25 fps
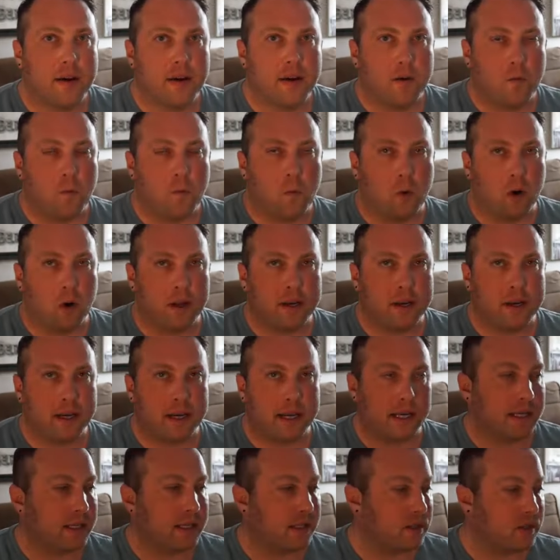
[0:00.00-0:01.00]
One
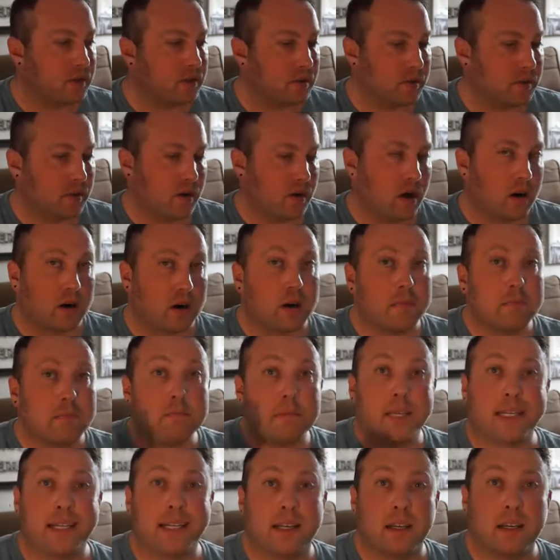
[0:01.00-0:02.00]
is our
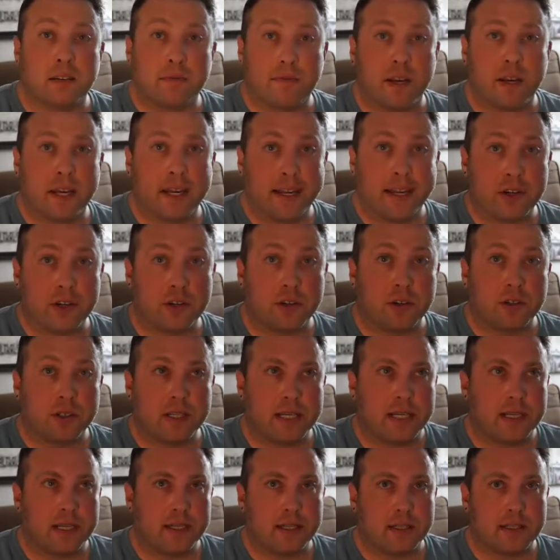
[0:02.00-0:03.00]
immediate financial
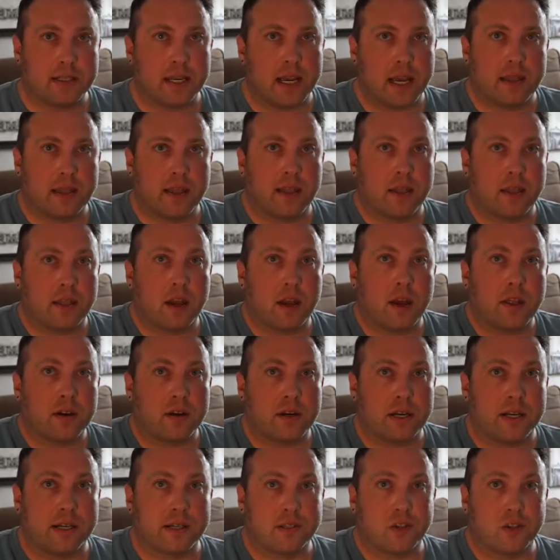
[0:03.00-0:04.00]
needs, and then the other
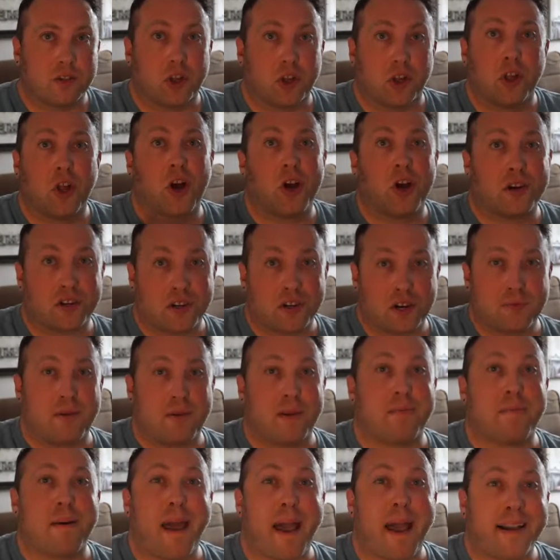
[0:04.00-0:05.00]
is the long-term
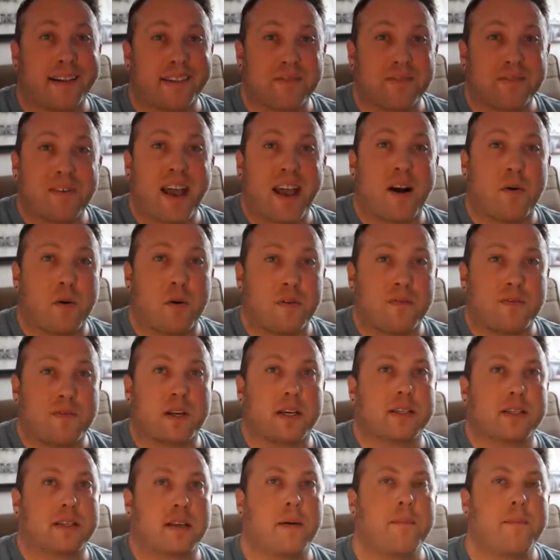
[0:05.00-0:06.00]
impacts of how we
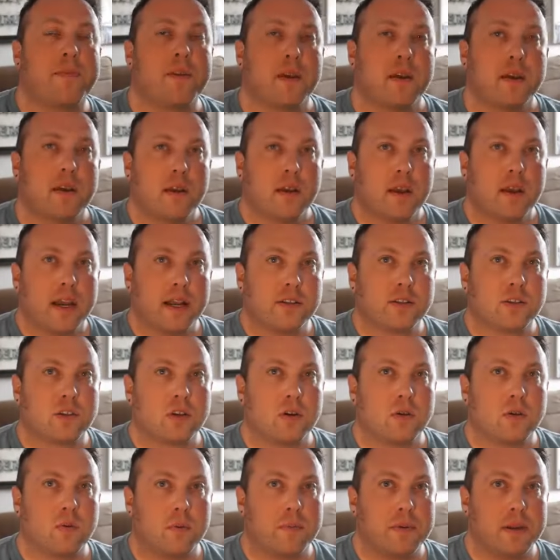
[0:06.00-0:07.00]
fix it. And
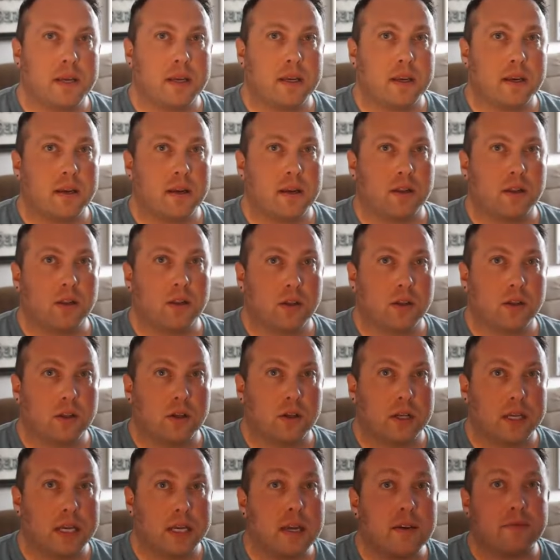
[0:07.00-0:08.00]
so we're
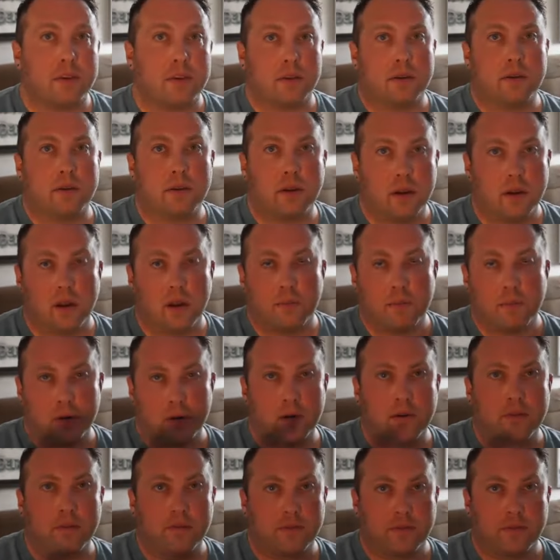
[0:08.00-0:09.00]
being given a
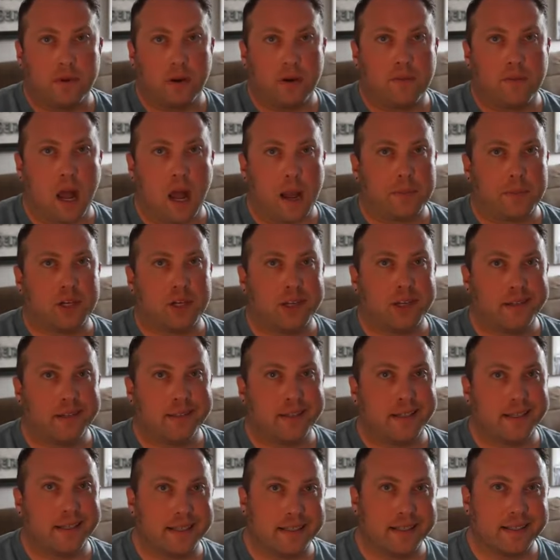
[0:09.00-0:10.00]
number of options,
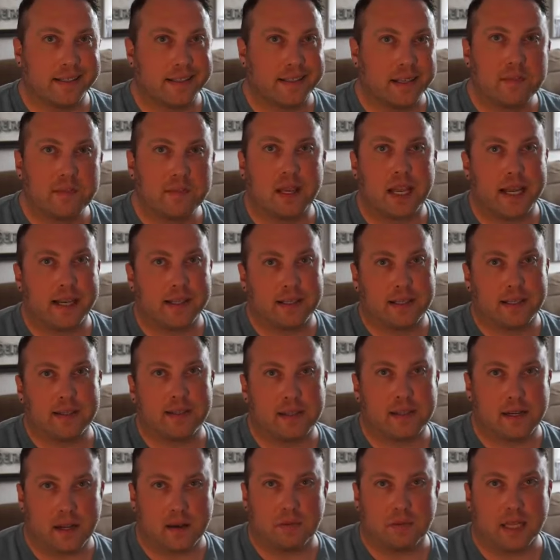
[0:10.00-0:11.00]
and in some cases,
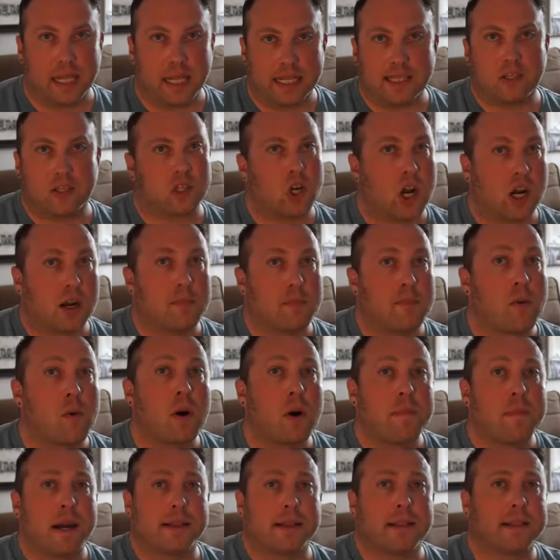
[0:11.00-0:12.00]
and I would like to talk more
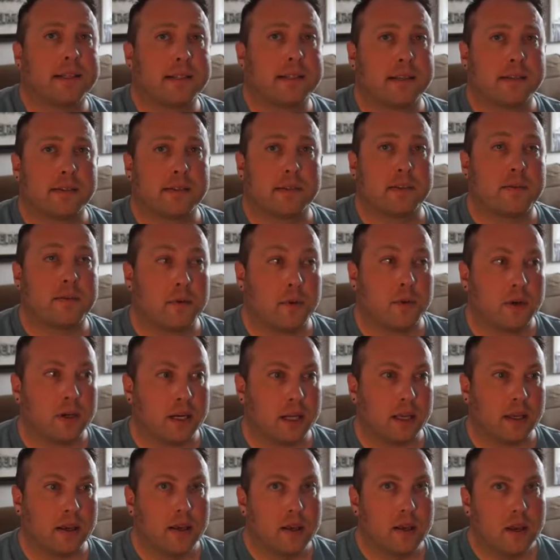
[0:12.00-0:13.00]
about this as a
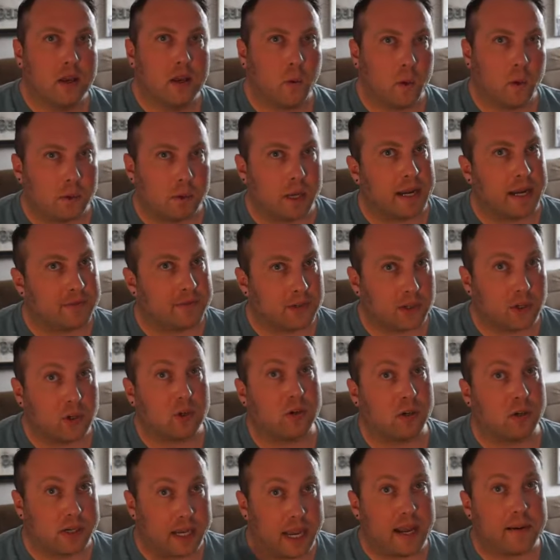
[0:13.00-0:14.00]
community, we will have to
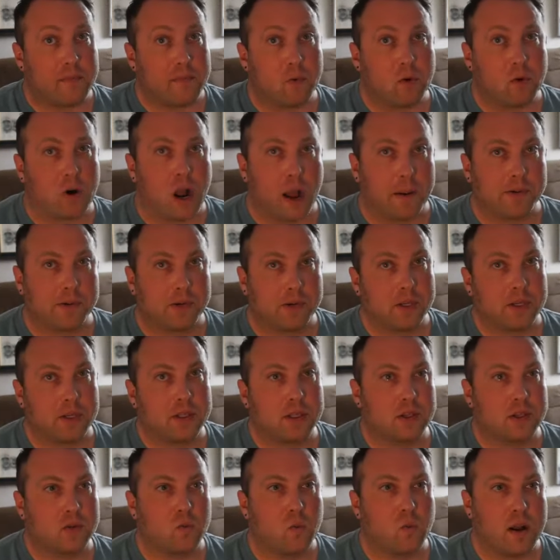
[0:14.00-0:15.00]
create more options
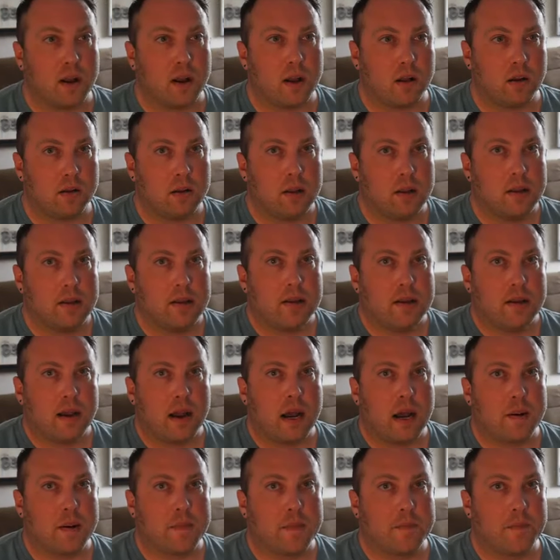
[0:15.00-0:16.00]
as well.
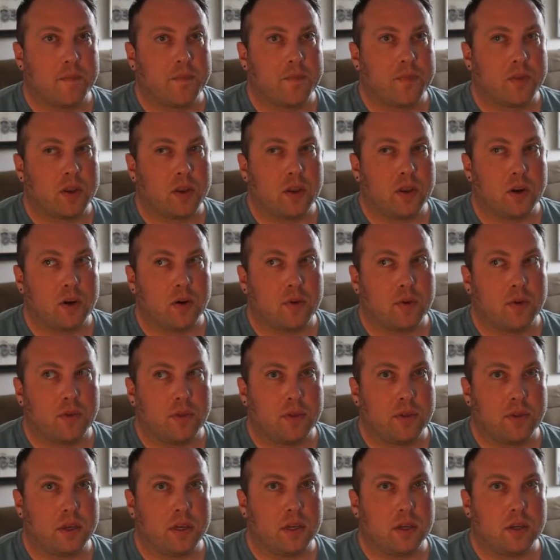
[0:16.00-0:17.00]

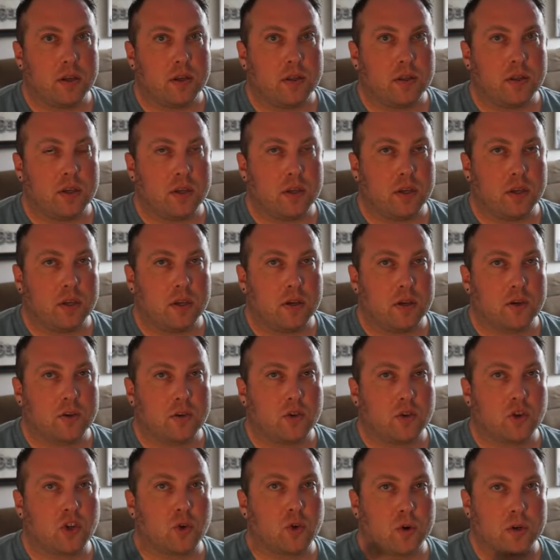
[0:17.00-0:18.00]
The
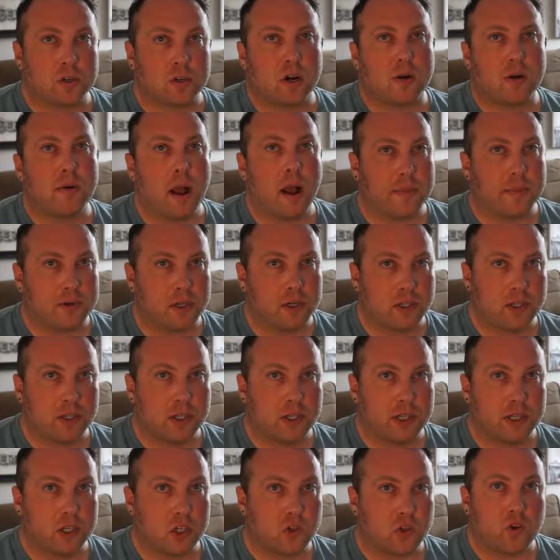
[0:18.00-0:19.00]
short-term options are
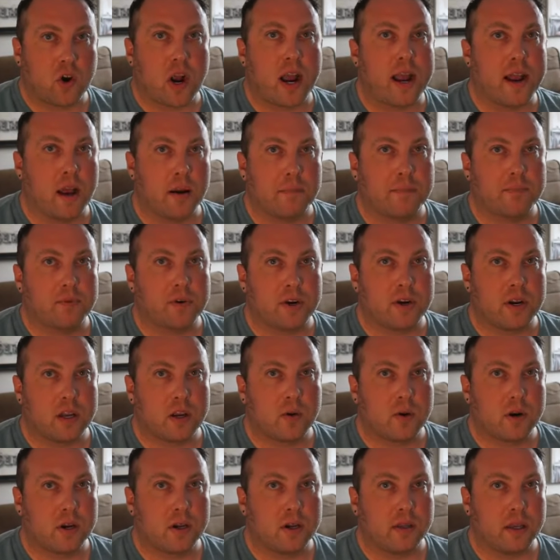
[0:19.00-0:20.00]
going to dry up pretty
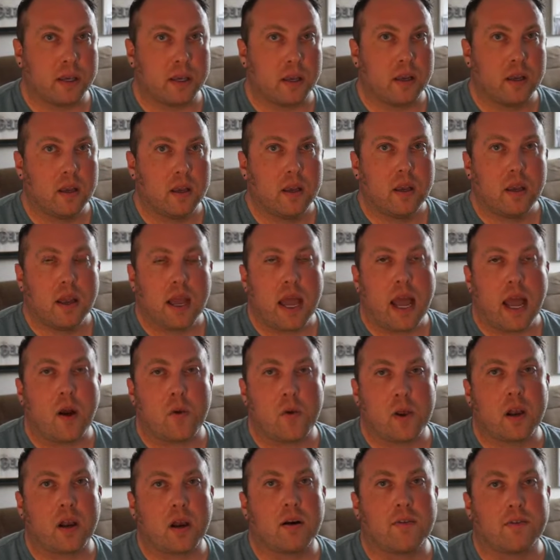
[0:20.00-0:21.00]
quickly. How
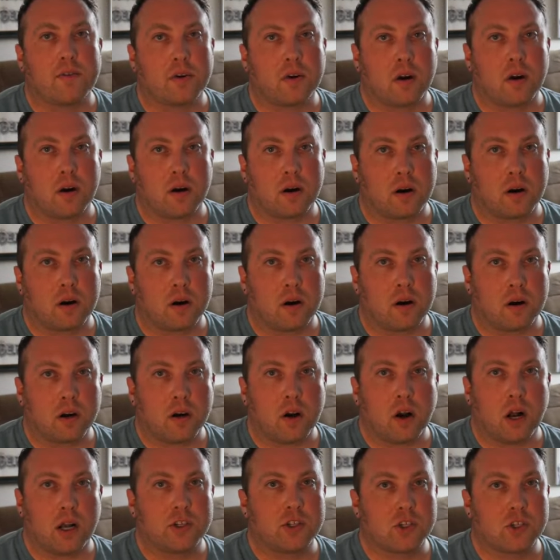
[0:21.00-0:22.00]
we cover our
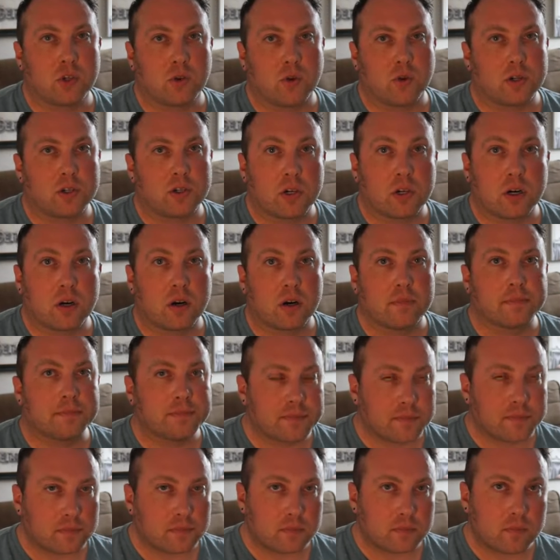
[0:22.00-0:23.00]
costs short-term,
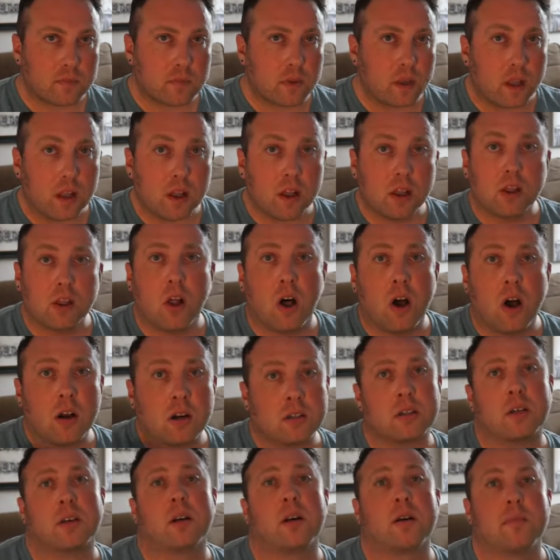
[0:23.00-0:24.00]

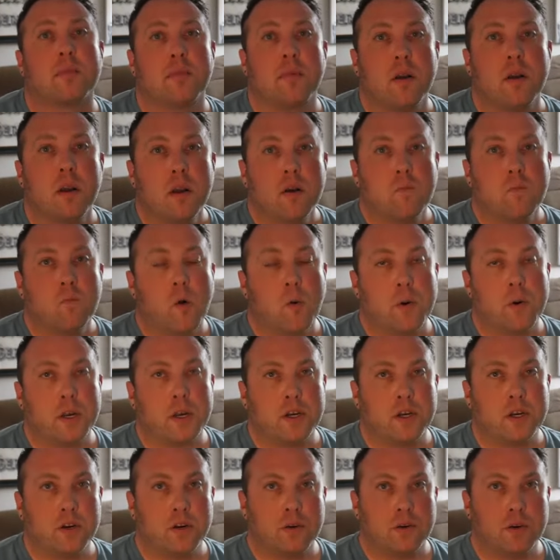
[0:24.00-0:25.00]
long-term, what we
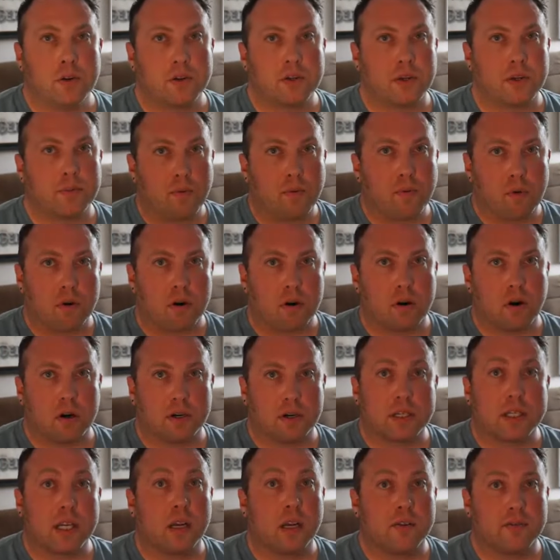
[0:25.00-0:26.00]
can do to support
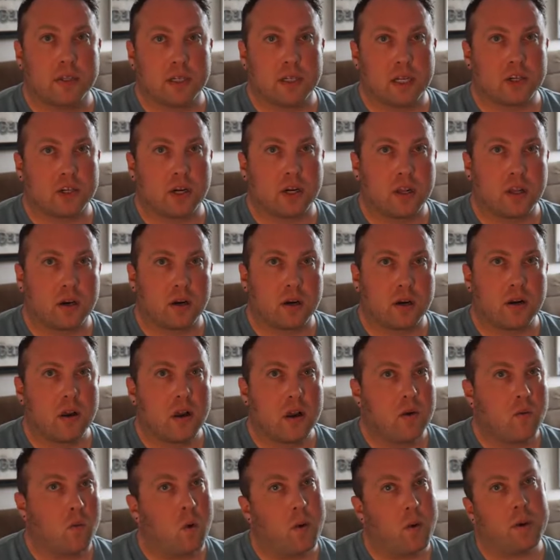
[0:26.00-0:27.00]
ourselves and each other,
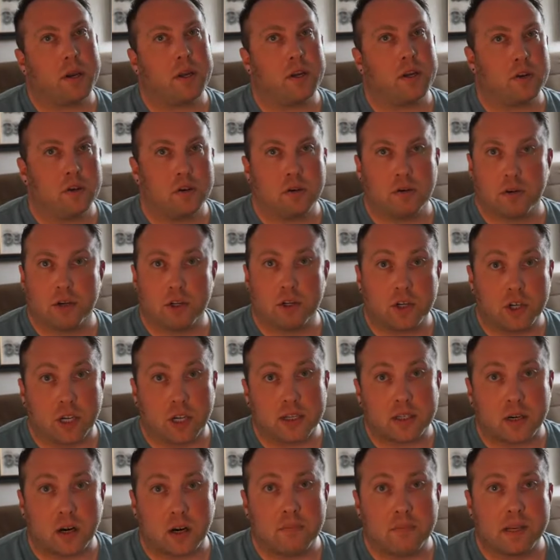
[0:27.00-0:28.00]
what we can do to
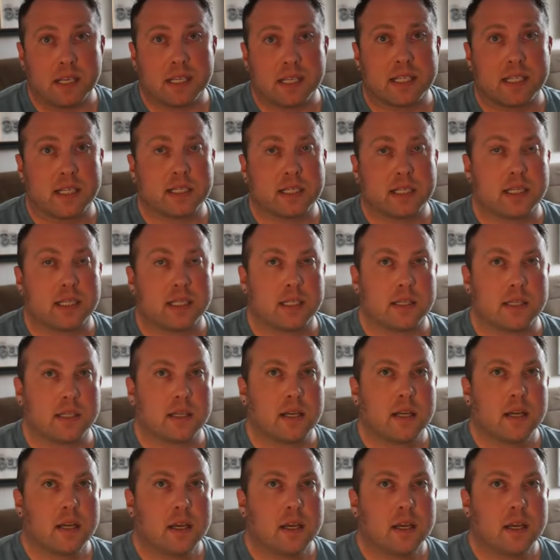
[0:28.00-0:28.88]
adjust our businesses